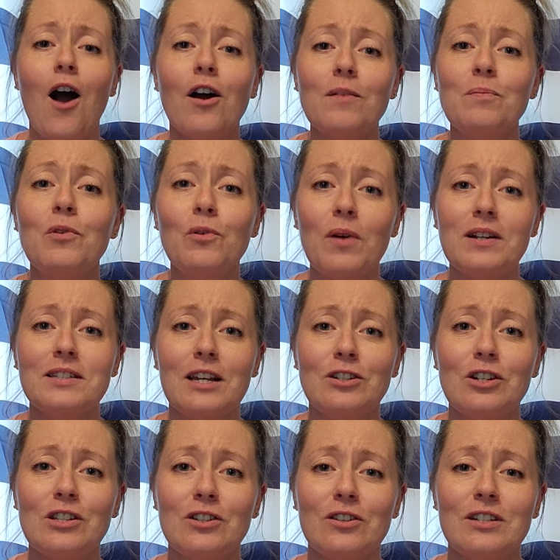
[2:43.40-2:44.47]
Our boudoir
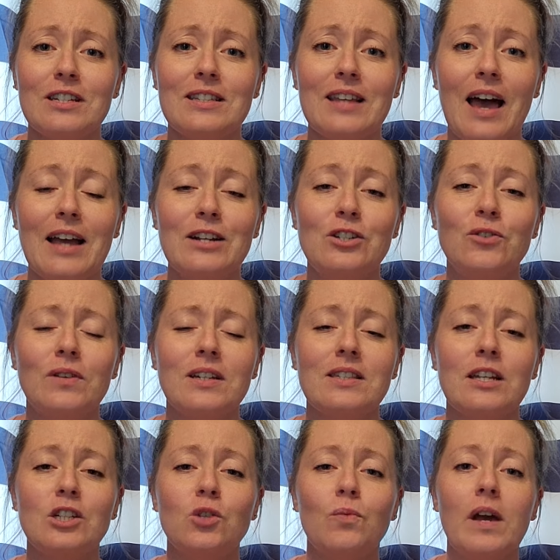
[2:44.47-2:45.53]
sessions are designed to
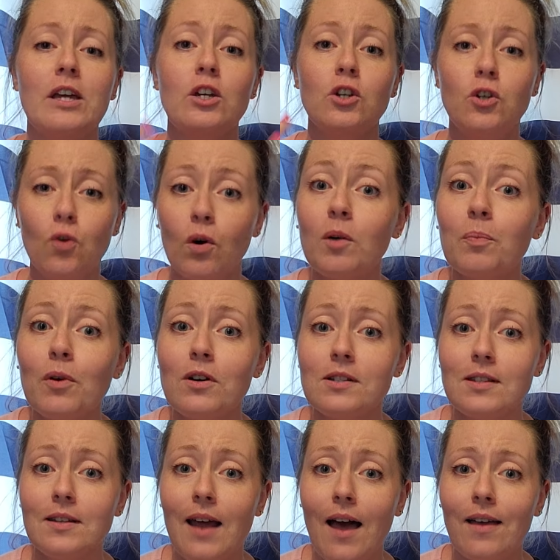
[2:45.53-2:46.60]
accentuate your
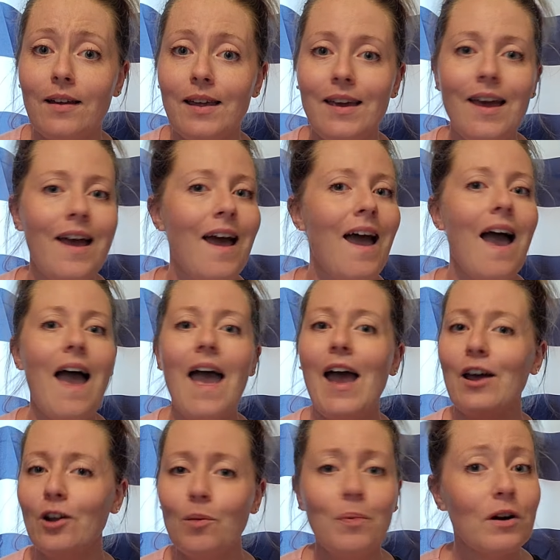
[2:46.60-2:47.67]
personality
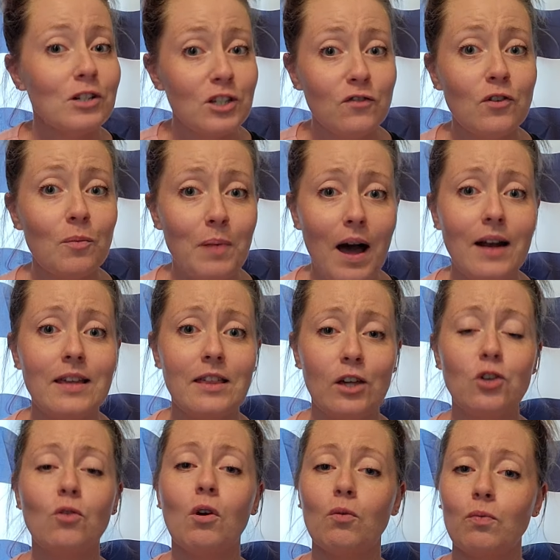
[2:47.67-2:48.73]
and all parts of your body
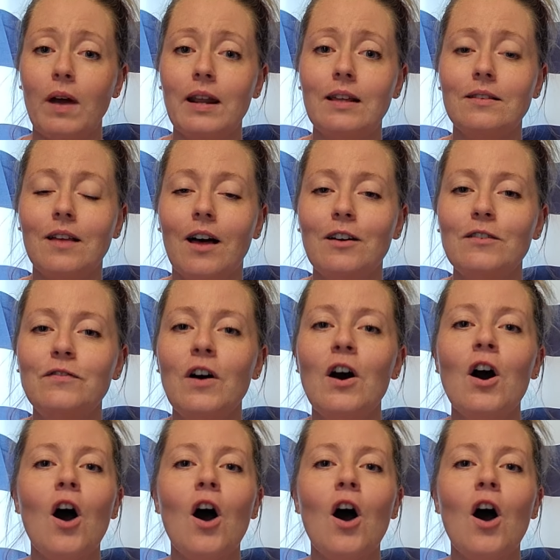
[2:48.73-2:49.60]
that you already love,